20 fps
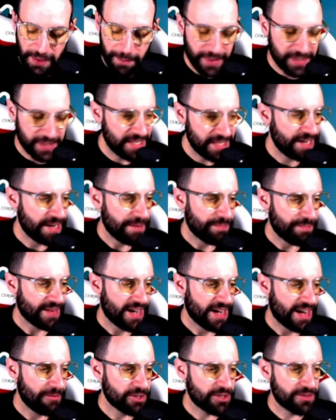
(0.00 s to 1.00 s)
But yeah,
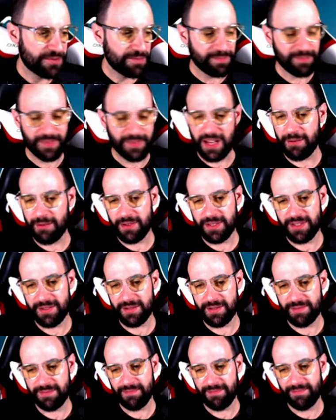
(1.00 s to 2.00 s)
I was, I
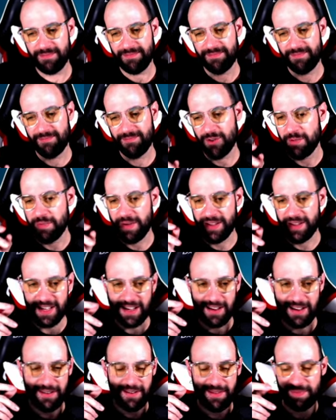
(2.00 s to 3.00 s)
was with my,
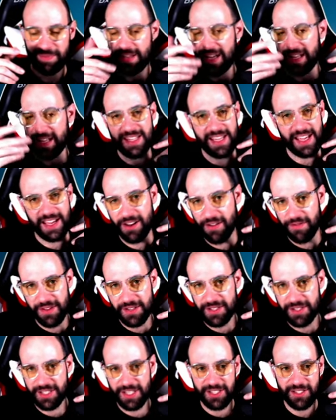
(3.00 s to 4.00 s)
at the end of
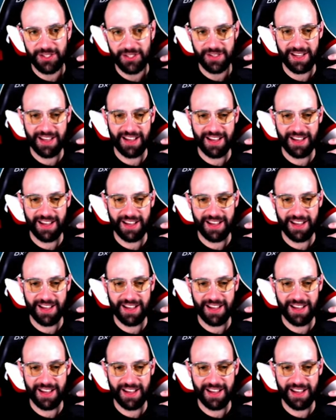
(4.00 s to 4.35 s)
the season,